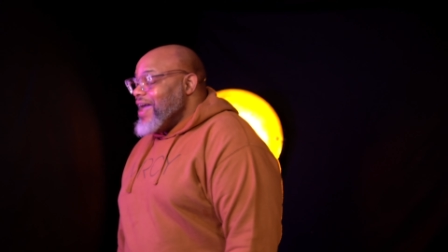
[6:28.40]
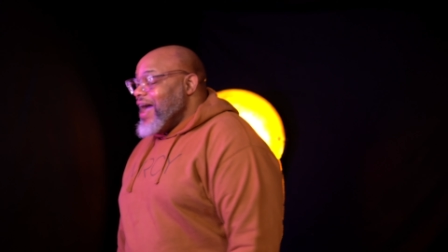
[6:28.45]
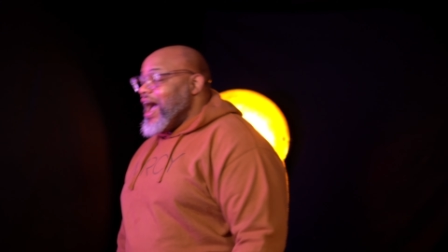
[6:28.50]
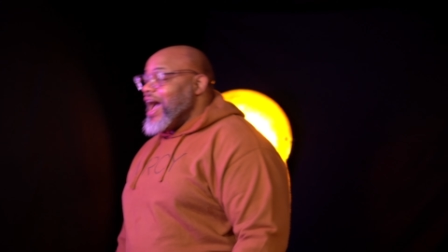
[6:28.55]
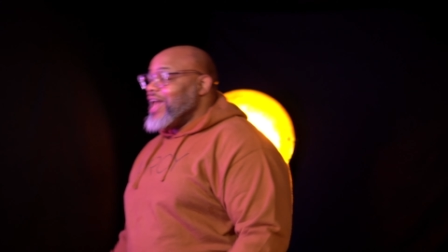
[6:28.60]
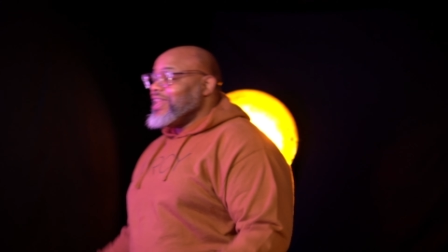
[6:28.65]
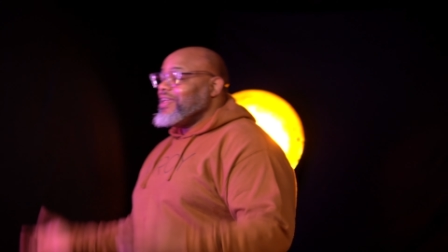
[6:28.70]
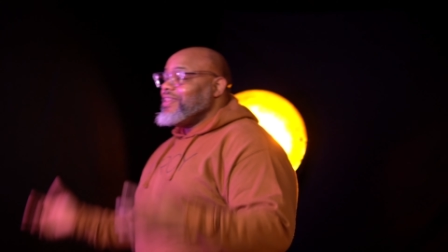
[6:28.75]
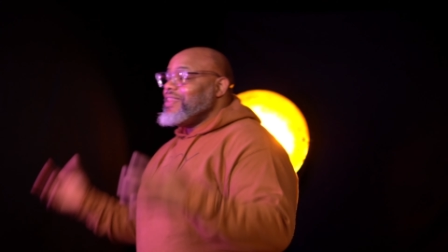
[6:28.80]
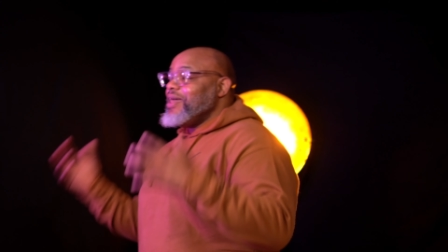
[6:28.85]

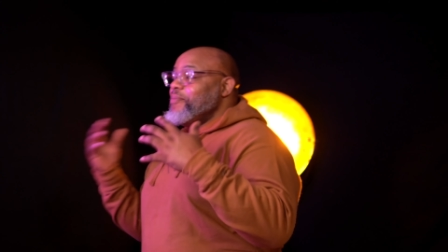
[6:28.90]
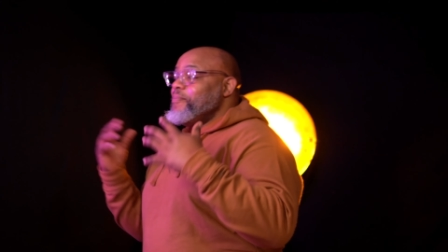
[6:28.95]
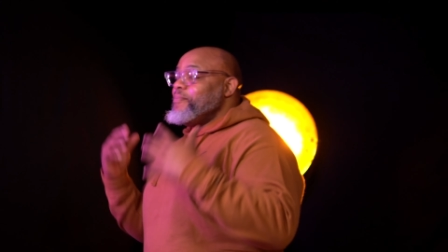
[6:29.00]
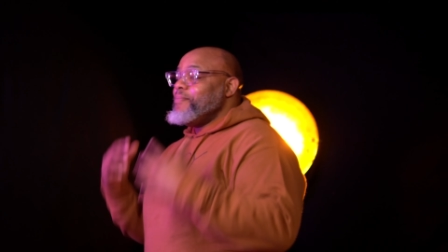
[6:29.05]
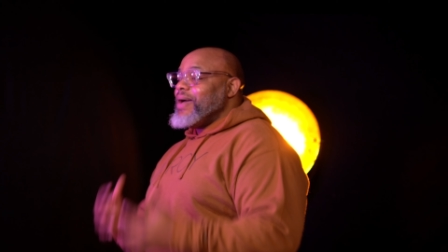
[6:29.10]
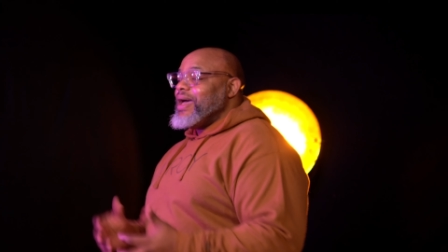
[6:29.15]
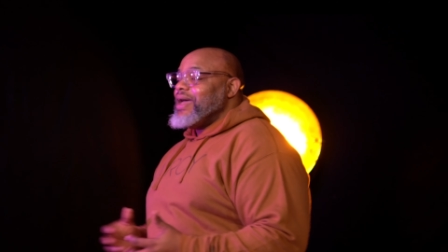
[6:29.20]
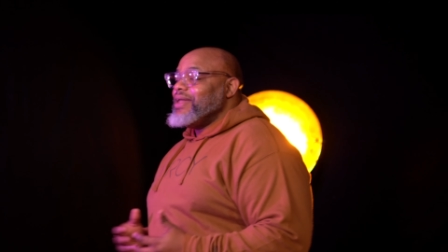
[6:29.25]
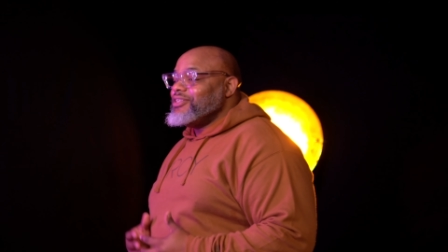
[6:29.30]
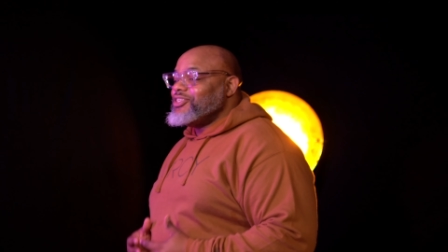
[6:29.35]
Another
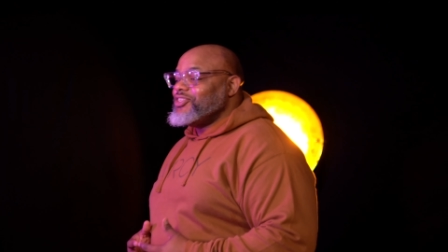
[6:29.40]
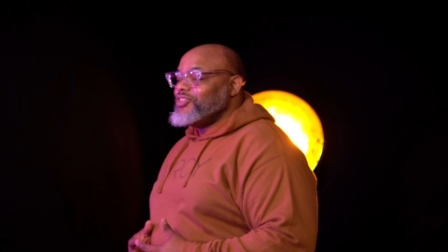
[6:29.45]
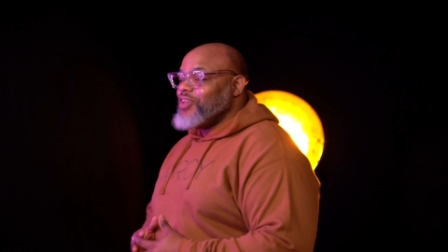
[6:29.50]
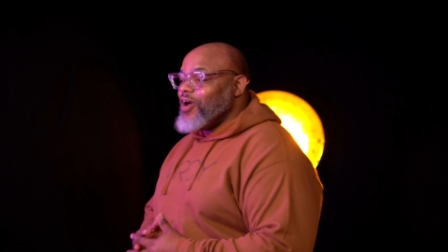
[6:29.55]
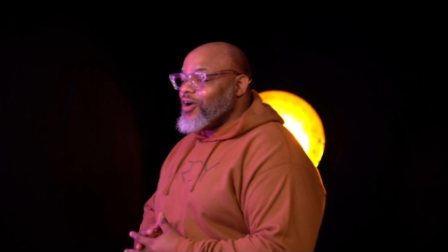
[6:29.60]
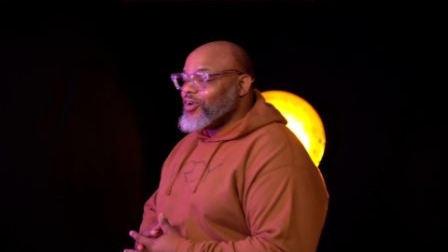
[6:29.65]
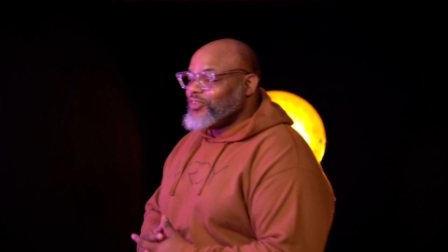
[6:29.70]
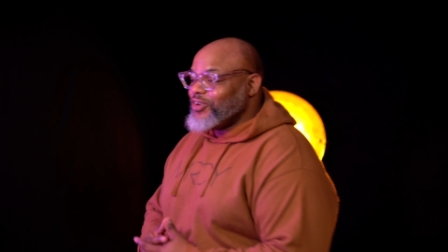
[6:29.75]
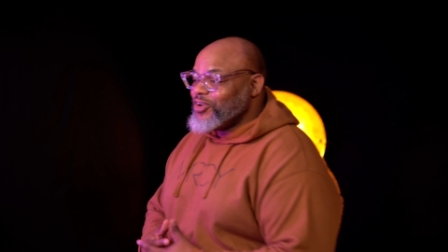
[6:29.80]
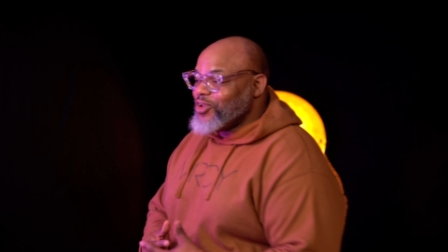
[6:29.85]
man's
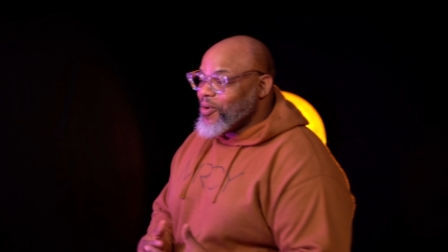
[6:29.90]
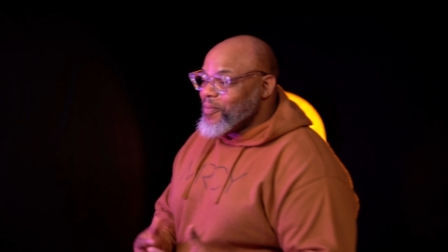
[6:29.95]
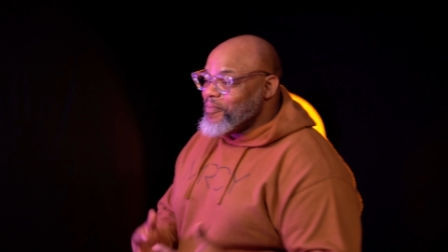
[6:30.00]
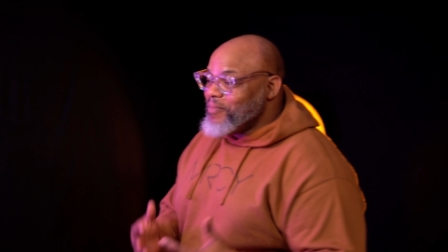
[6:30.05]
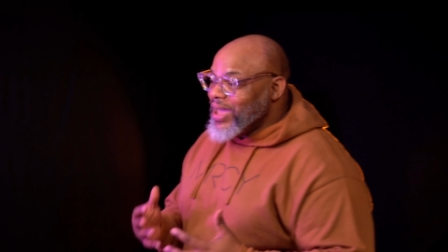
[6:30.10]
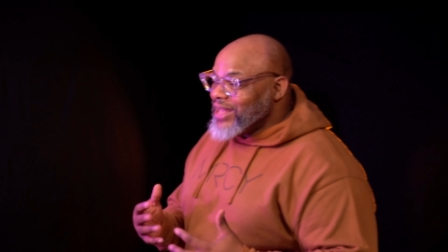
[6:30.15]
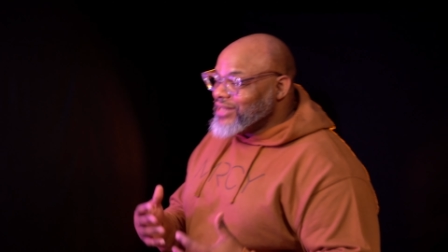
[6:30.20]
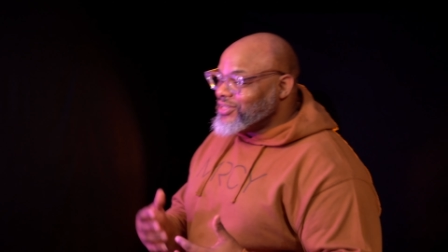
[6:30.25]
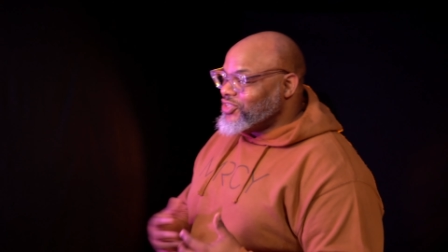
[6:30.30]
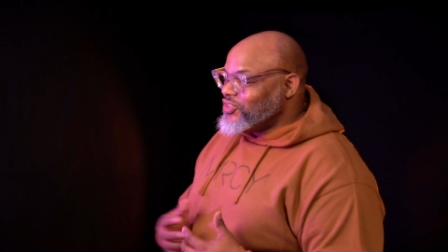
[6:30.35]
doctrine or
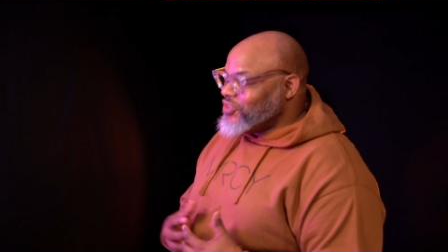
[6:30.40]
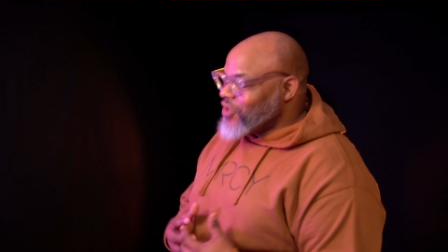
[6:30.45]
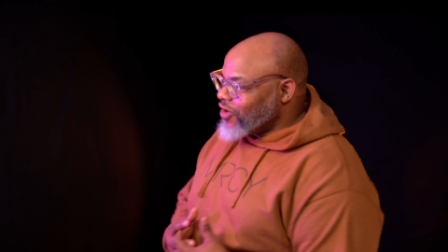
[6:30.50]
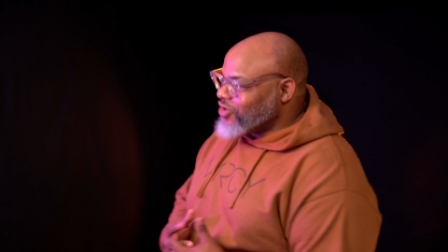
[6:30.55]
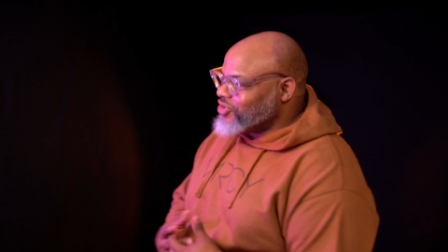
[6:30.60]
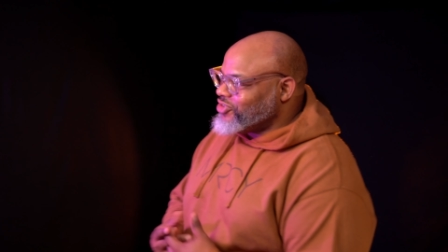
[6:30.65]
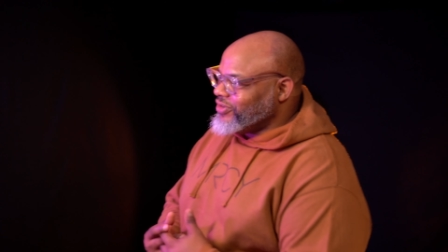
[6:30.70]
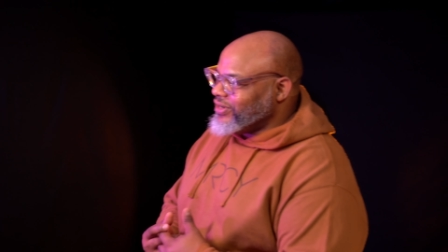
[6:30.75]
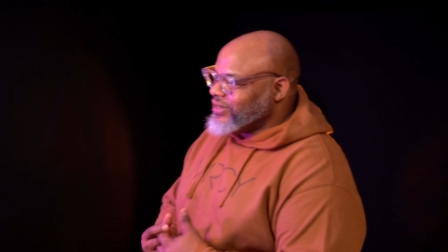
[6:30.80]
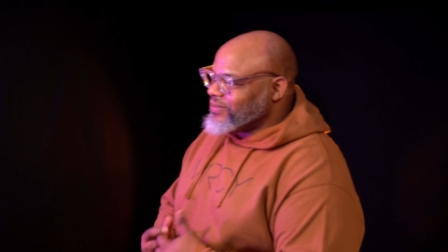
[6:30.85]
man's
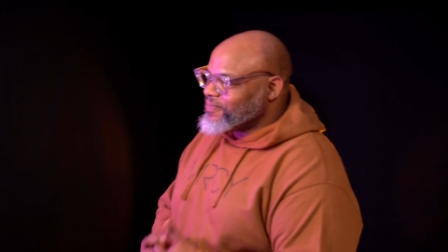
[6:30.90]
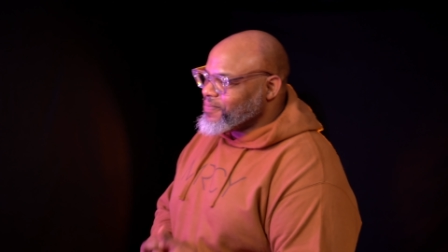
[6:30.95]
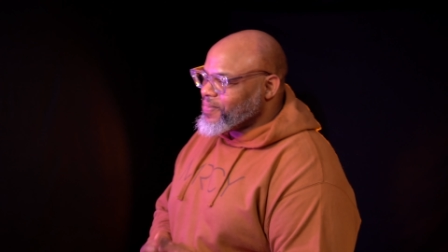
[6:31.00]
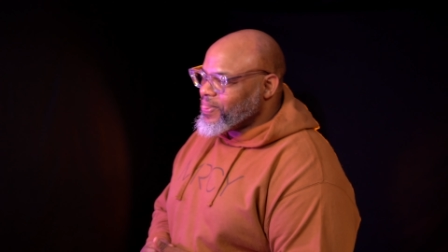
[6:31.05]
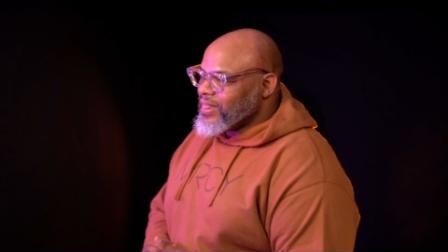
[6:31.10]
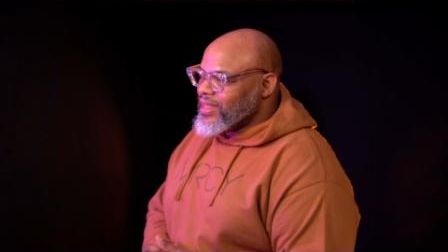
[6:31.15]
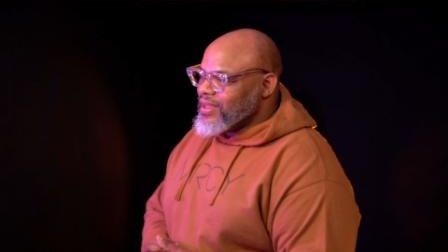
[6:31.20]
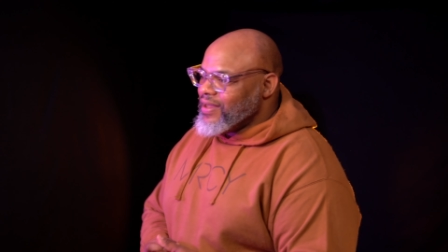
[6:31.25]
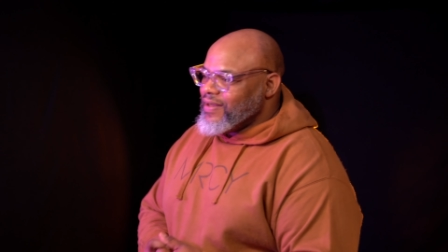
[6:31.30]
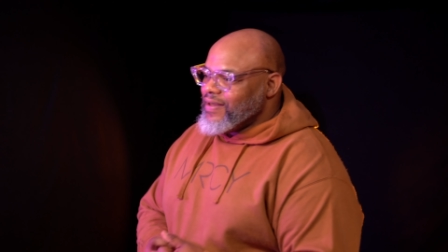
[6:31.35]
doctrine
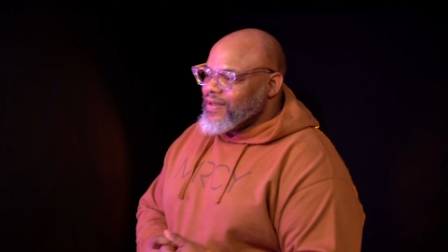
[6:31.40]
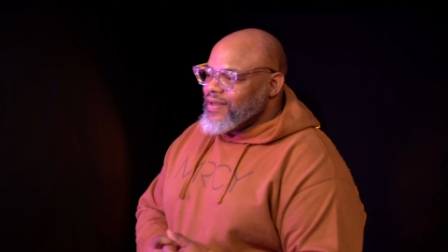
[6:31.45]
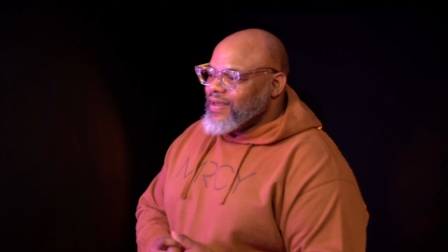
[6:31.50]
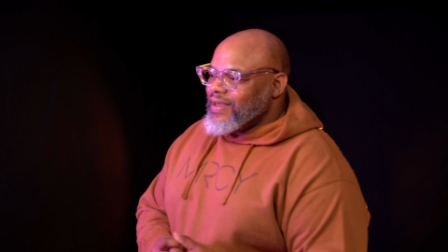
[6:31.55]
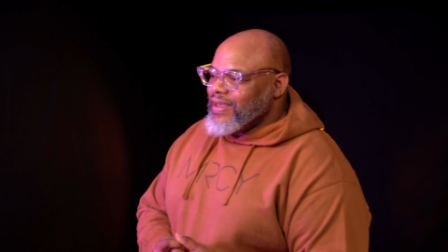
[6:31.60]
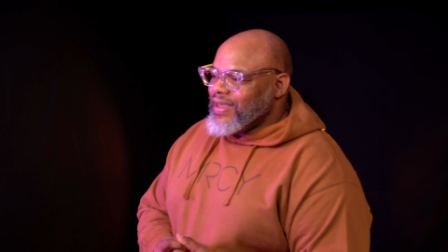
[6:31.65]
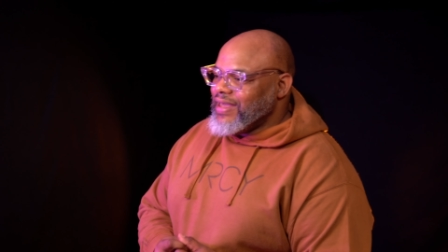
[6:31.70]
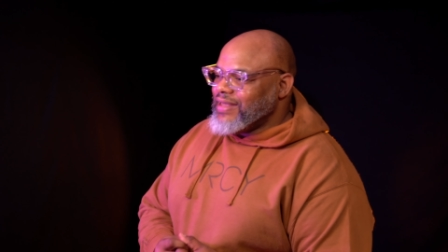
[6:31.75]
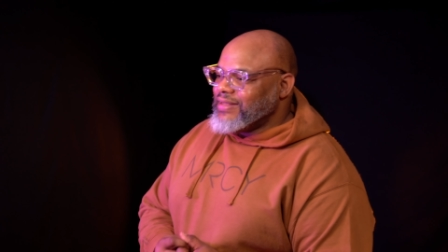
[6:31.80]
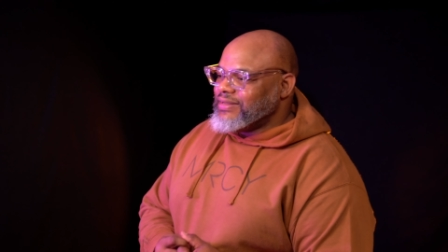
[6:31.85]

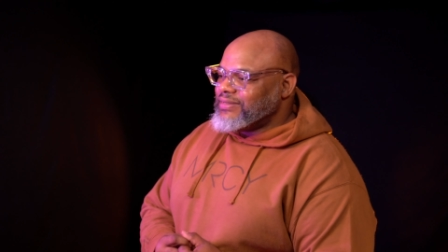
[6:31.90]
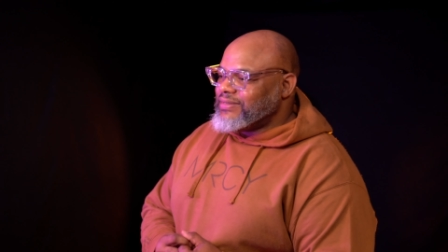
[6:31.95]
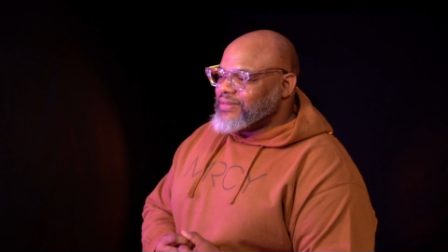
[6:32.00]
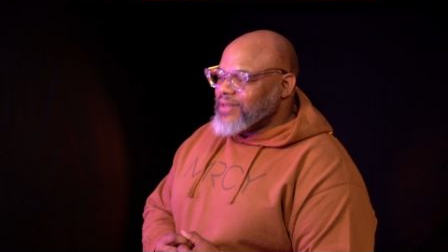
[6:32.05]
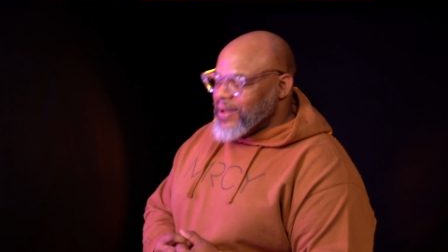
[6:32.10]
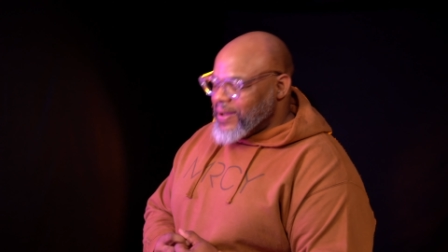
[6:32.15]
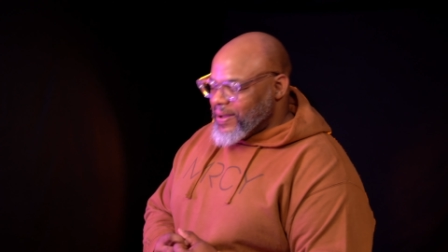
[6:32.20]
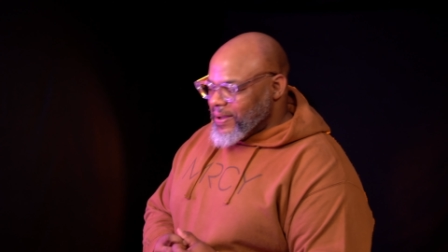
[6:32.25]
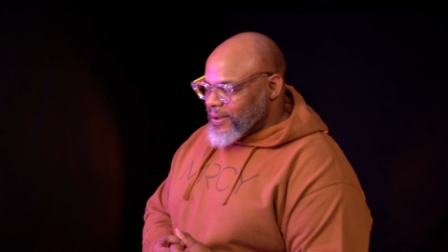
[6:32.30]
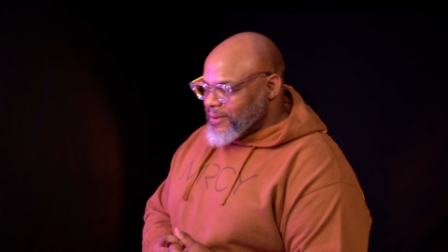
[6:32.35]
is
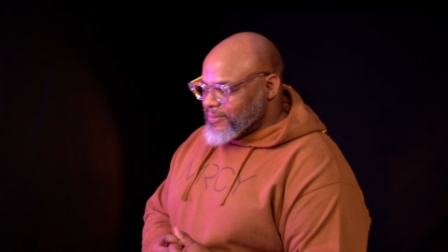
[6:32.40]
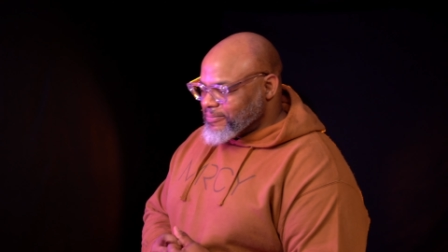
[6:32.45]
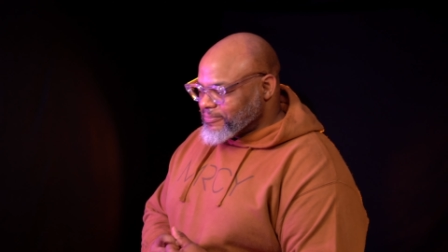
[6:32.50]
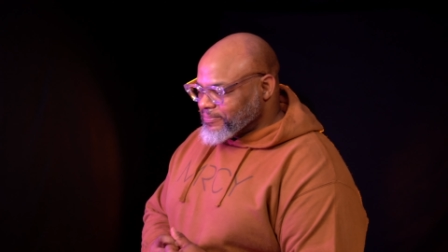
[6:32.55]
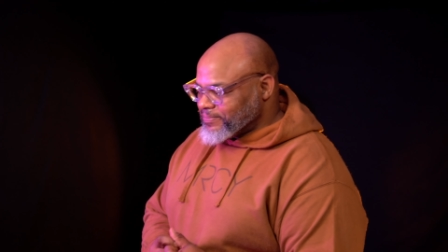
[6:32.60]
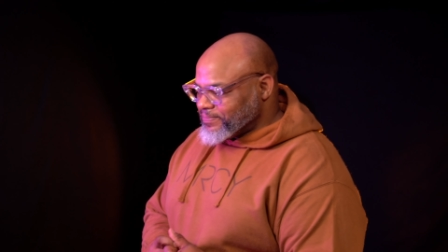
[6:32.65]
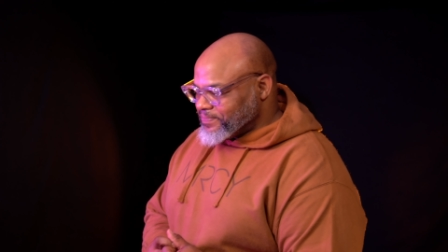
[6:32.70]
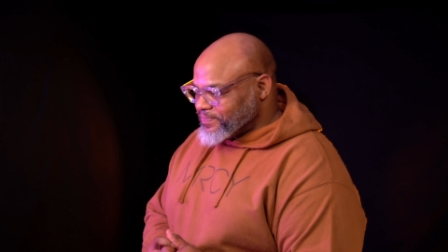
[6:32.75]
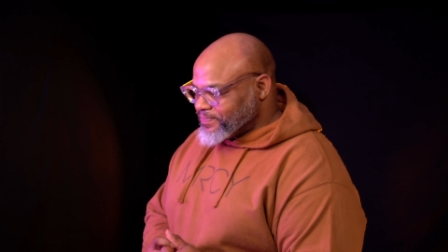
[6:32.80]
um,